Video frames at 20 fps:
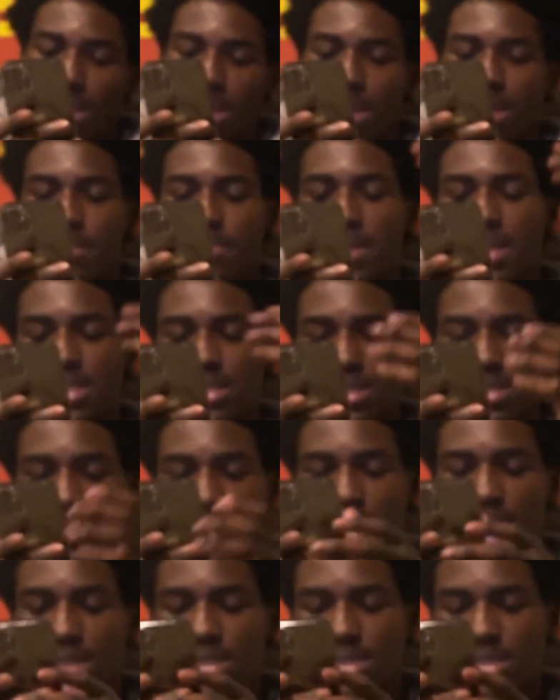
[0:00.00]
make this
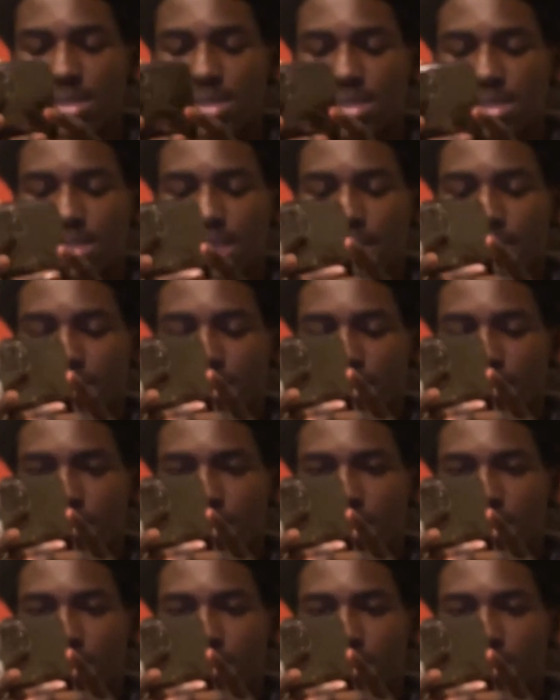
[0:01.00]
into something,
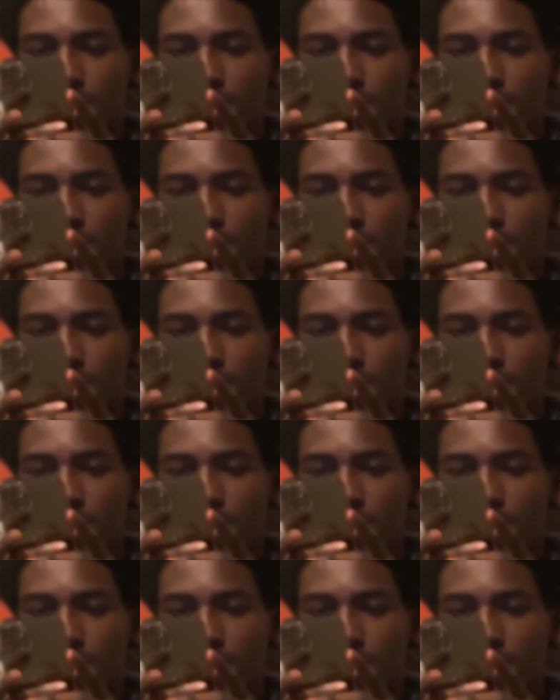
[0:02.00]
bro.